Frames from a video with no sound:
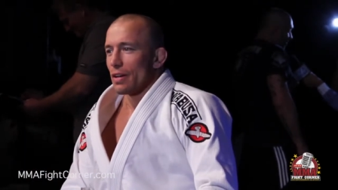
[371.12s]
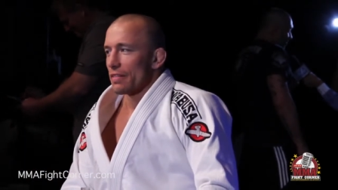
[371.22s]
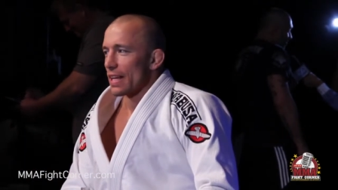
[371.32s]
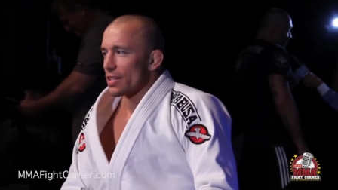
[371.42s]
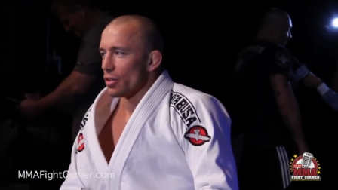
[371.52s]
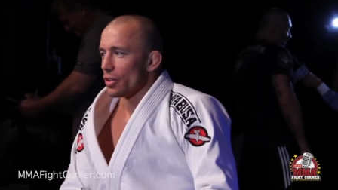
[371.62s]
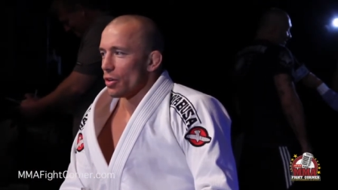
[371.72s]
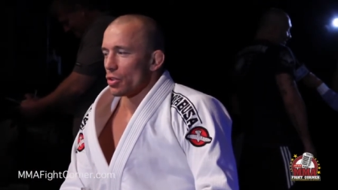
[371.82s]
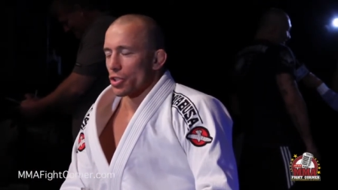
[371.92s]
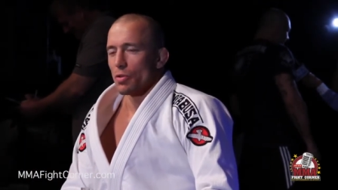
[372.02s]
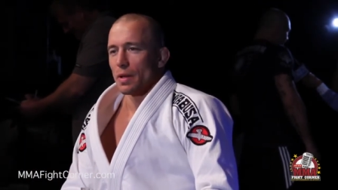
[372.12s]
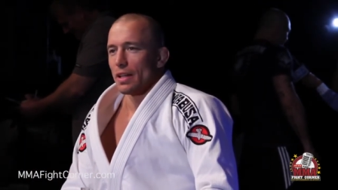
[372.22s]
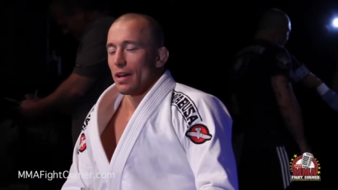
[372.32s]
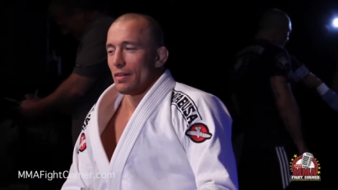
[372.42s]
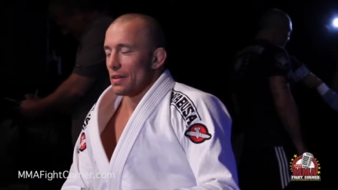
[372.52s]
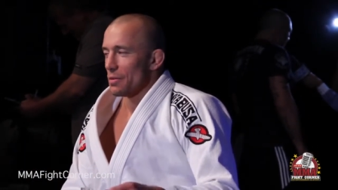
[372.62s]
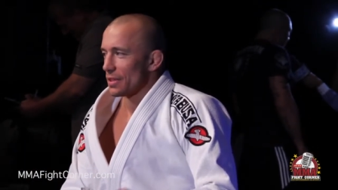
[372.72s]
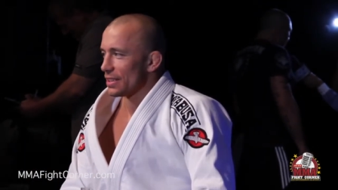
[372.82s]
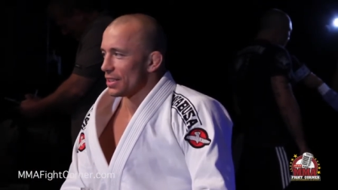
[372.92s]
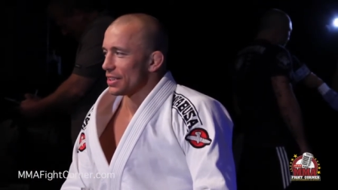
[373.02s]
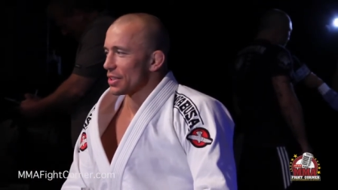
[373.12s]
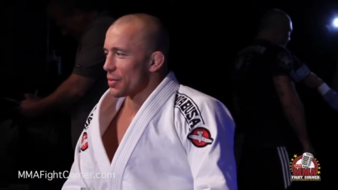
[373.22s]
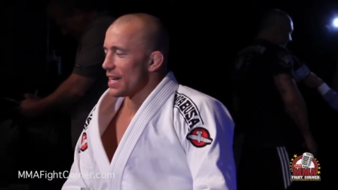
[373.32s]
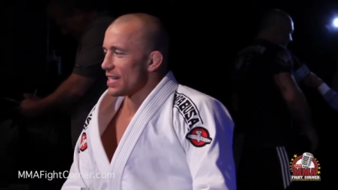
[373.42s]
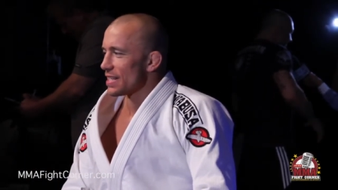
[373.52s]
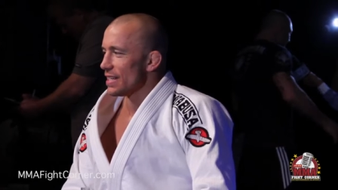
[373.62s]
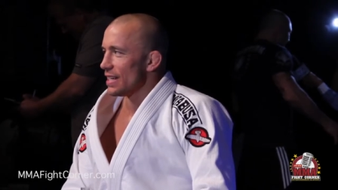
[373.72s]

could have canceled the whole show, but no, it was just crazy.